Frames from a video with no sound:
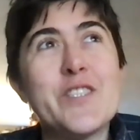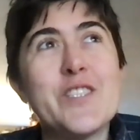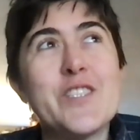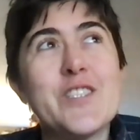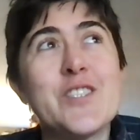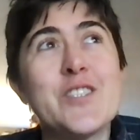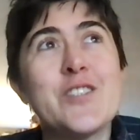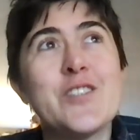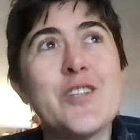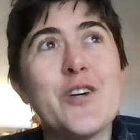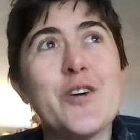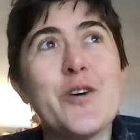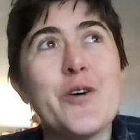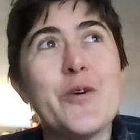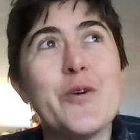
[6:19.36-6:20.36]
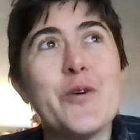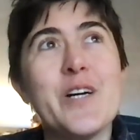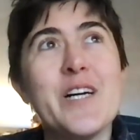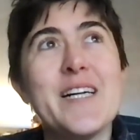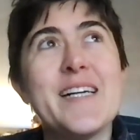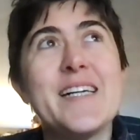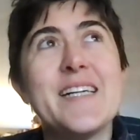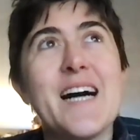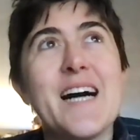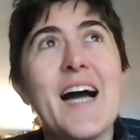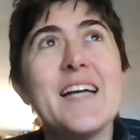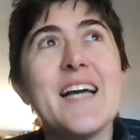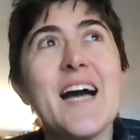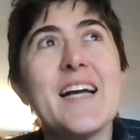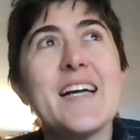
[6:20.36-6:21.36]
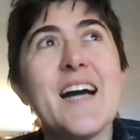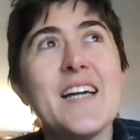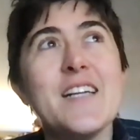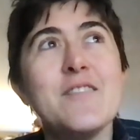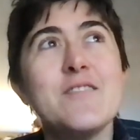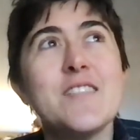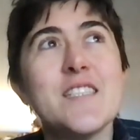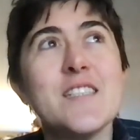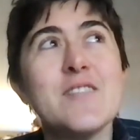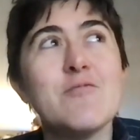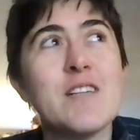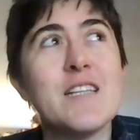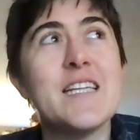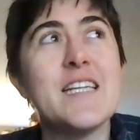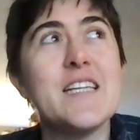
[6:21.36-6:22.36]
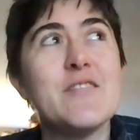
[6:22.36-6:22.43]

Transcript: So I kind of didn't really